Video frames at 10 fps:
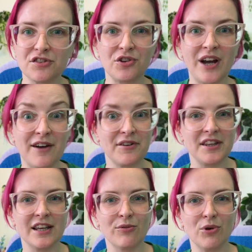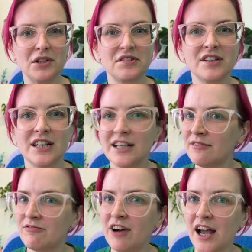so everything was
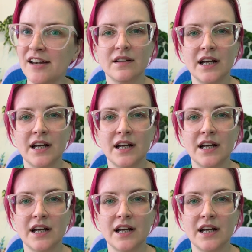fine.